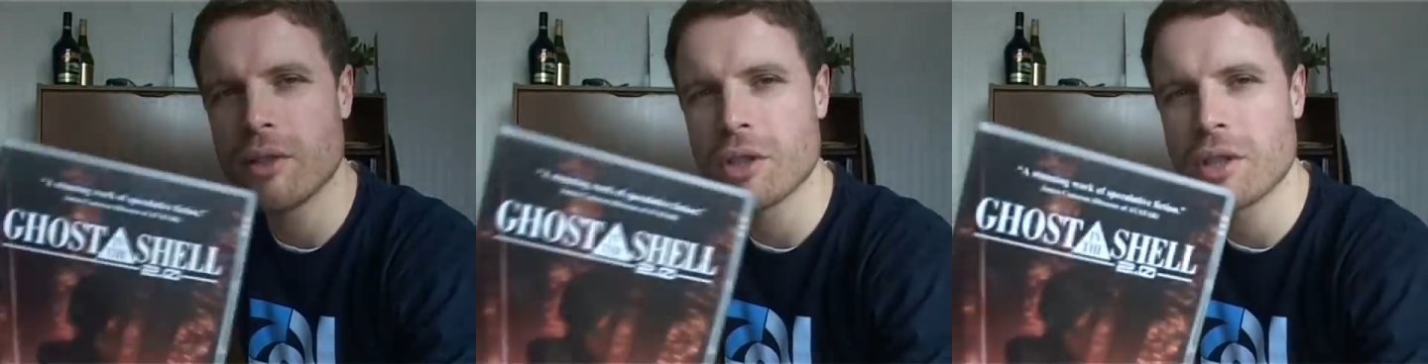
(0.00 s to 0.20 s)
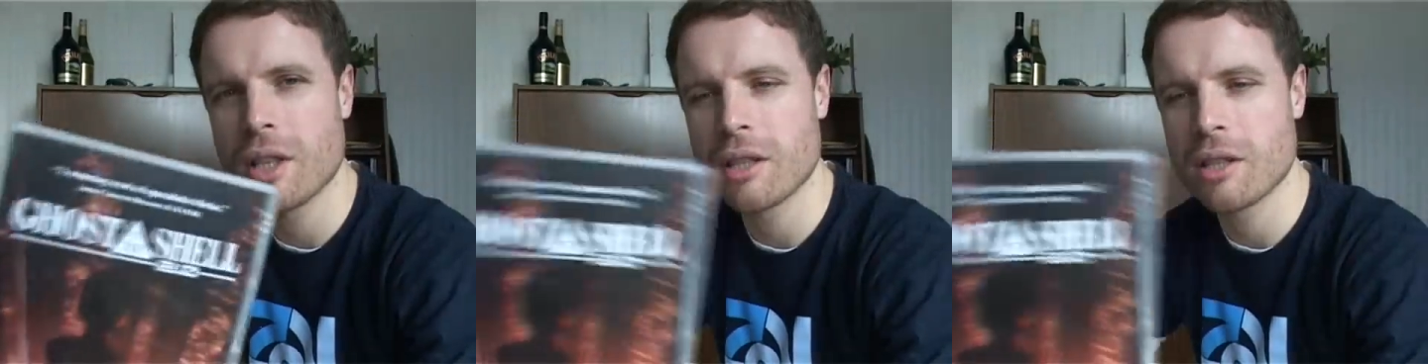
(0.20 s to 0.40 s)

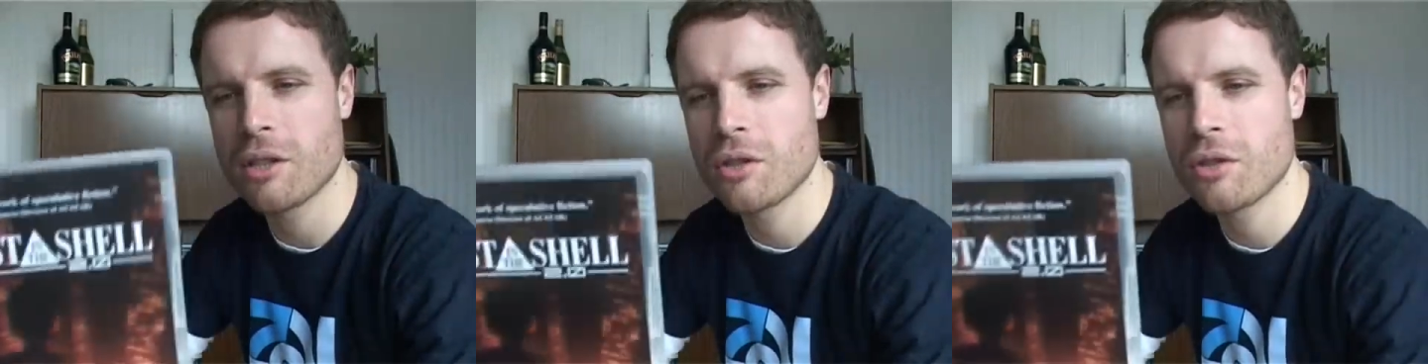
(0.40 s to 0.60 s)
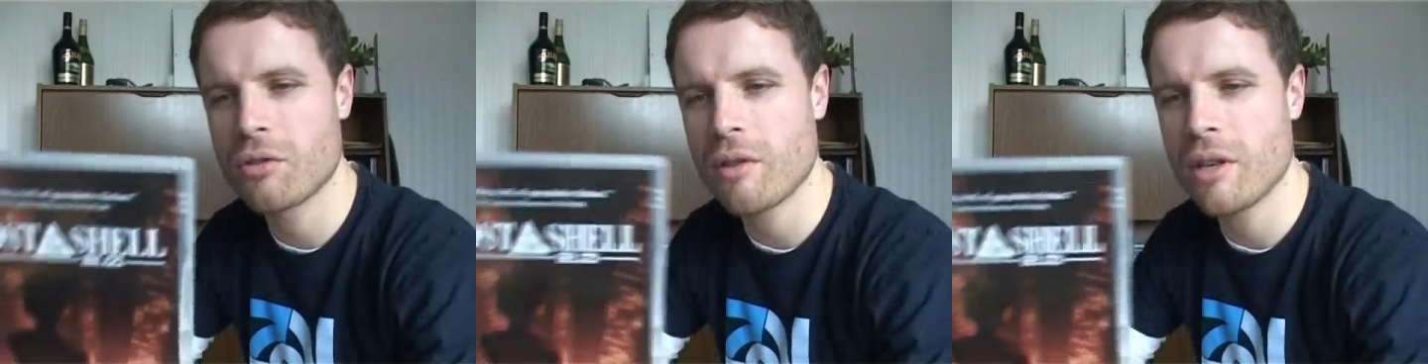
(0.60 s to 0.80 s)
version has this
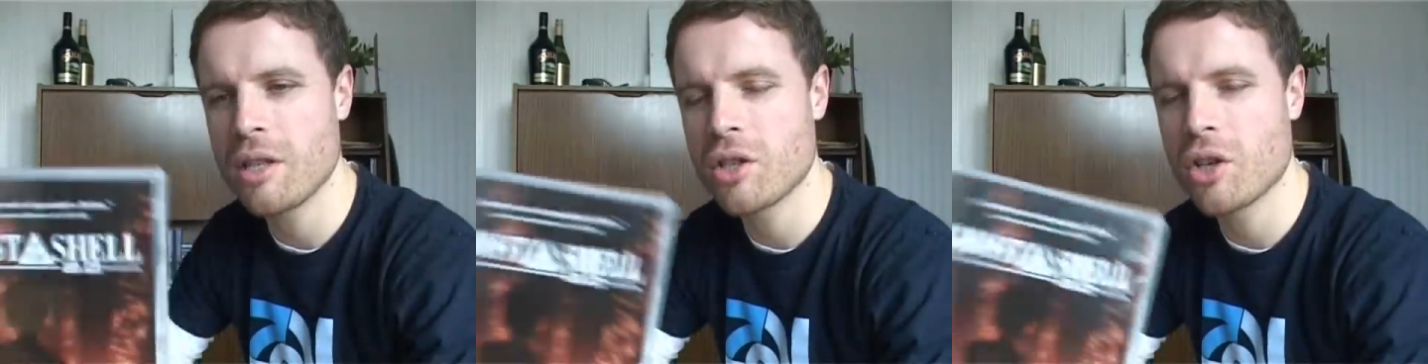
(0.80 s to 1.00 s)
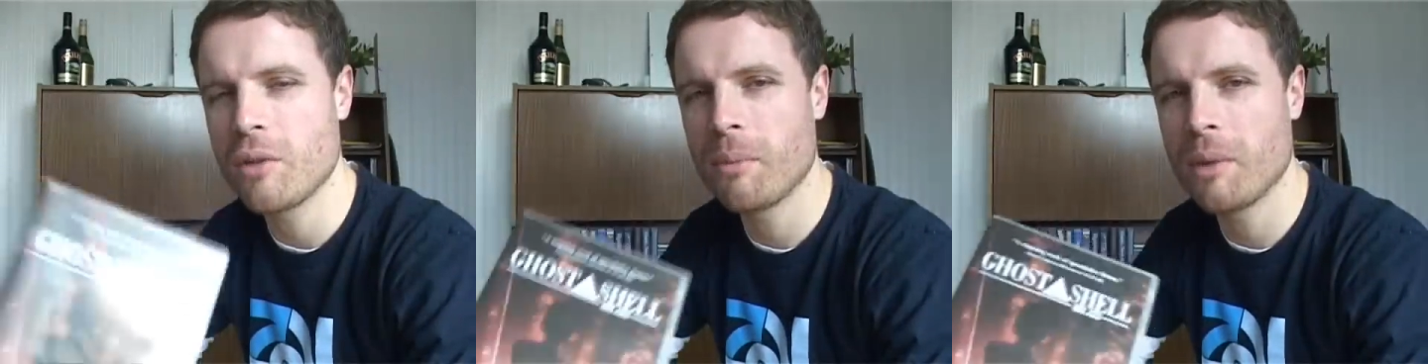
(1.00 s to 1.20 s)

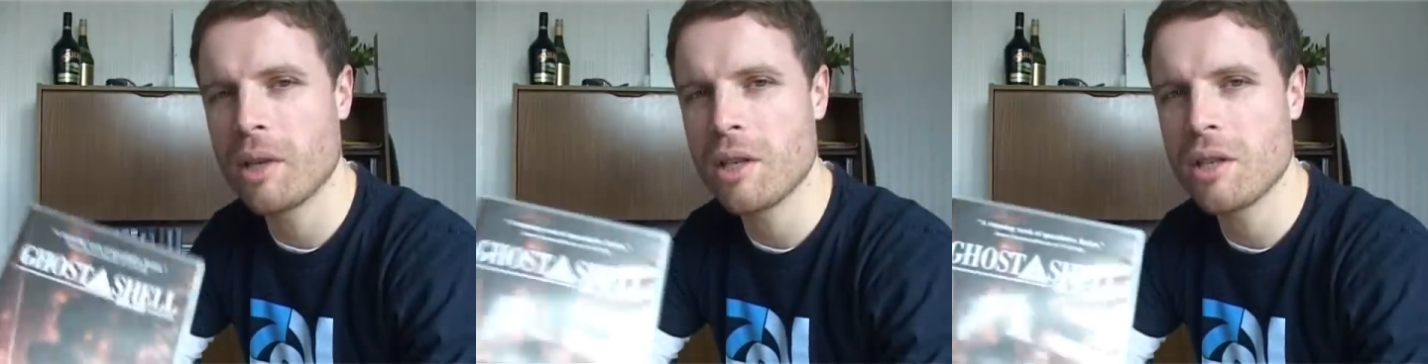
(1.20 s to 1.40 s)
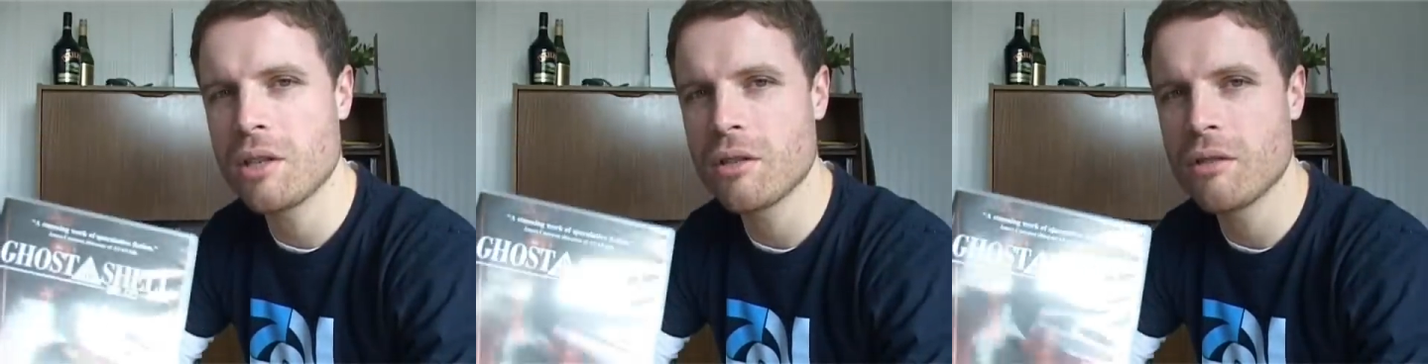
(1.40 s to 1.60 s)
strange
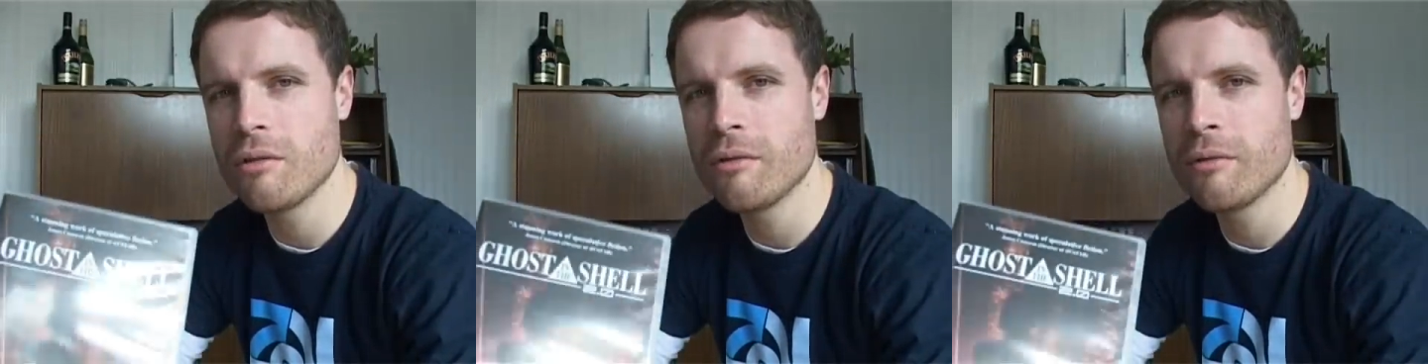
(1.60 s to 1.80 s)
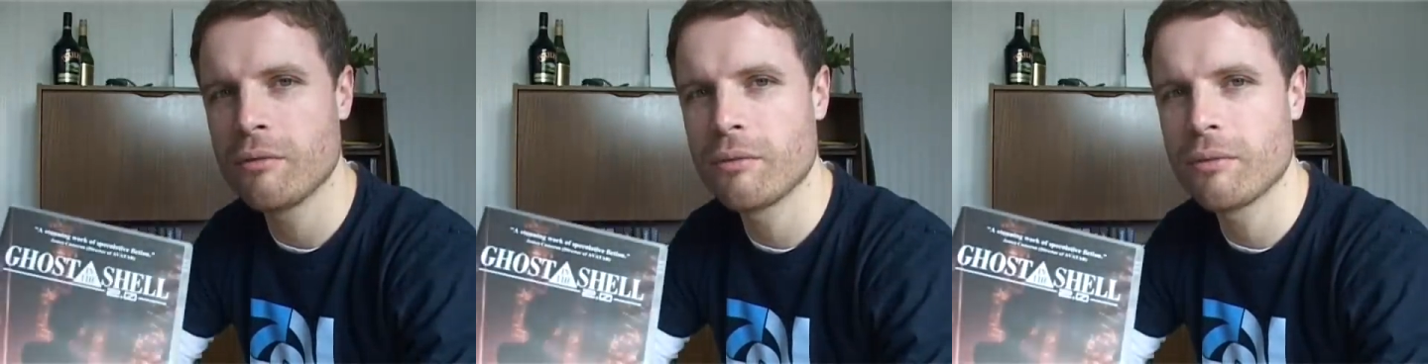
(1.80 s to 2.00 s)

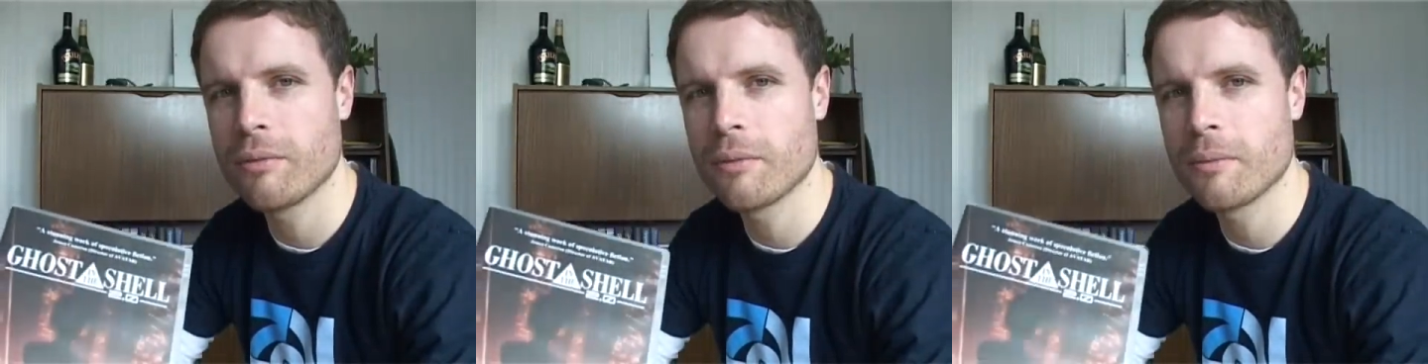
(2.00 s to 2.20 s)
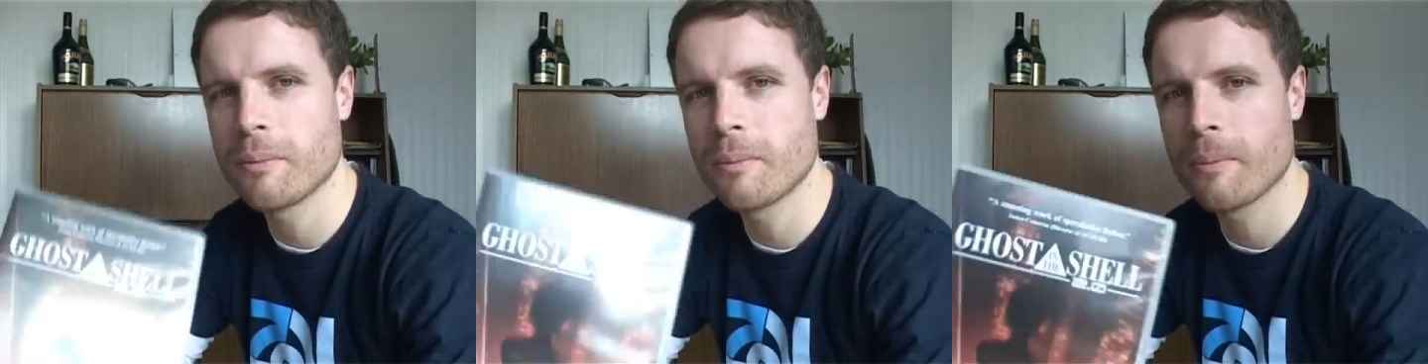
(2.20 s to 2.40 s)
combination
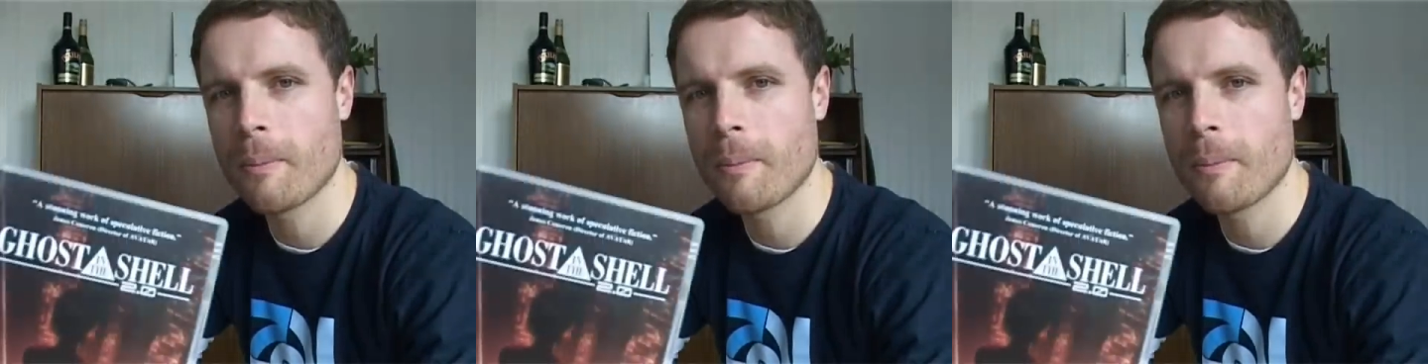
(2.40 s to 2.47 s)
of